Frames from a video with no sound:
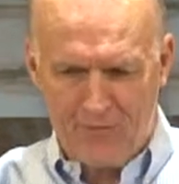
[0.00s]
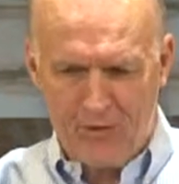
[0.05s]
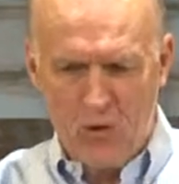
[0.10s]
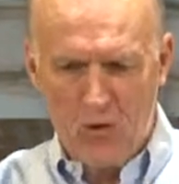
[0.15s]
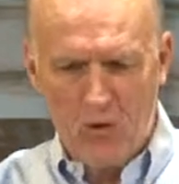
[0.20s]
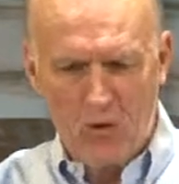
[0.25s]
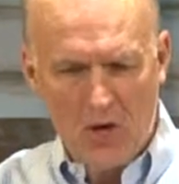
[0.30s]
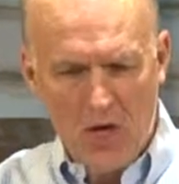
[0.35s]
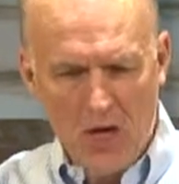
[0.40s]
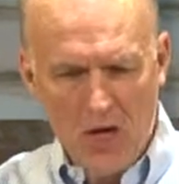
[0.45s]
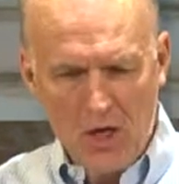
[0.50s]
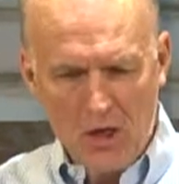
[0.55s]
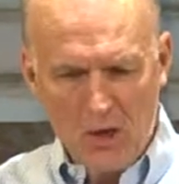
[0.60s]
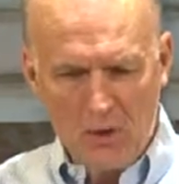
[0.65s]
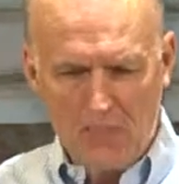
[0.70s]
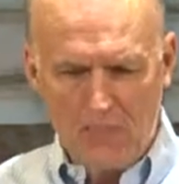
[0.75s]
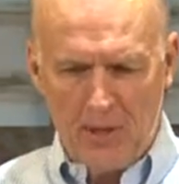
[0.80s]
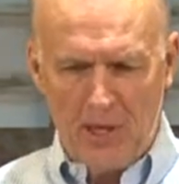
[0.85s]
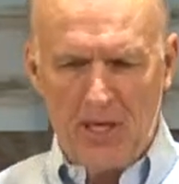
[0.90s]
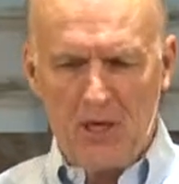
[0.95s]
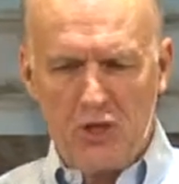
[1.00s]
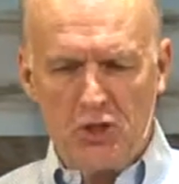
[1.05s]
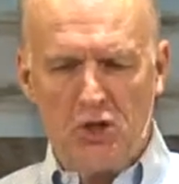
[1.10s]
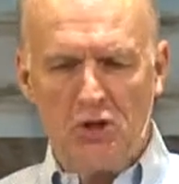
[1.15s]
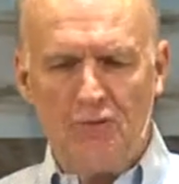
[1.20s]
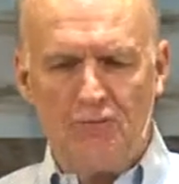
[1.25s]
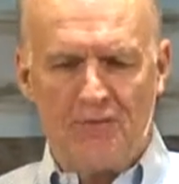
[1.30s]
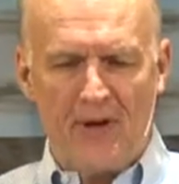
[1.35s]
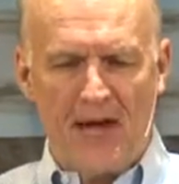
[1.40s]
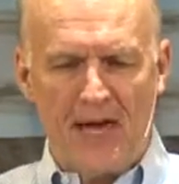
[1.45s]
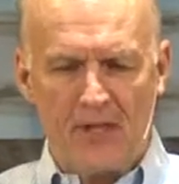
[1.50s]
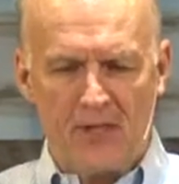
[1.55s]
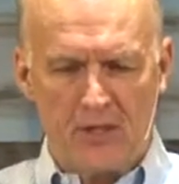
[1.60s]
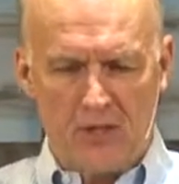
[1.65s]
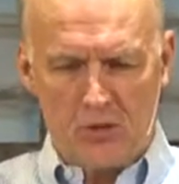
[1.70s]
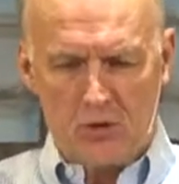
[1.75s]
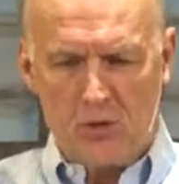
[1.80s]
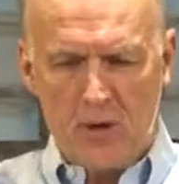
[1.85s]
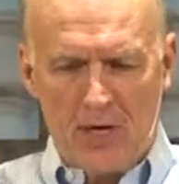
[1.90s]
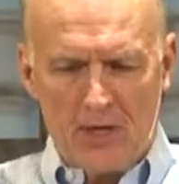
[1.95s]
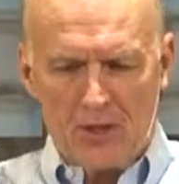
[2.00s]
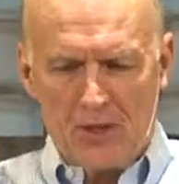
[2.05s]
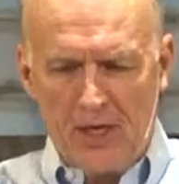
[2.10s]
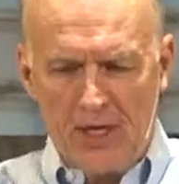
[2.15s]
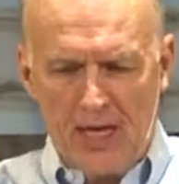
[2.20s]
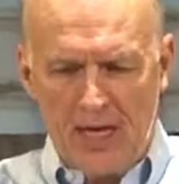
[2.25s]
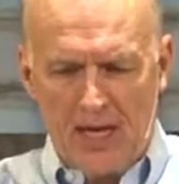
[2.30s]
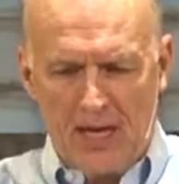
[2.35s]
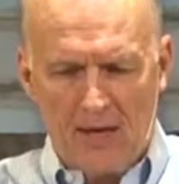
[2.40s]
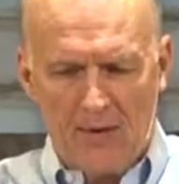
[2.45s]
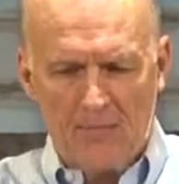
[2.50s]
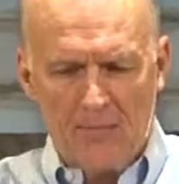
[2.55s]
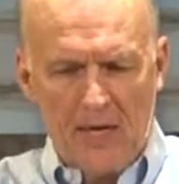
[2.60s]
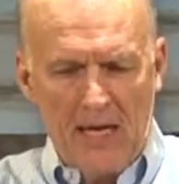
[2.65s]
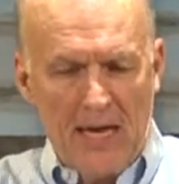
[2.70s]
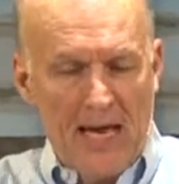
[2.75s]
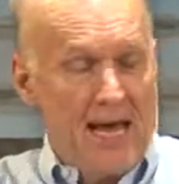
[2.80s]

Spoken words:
You placed your faith and trust in Him.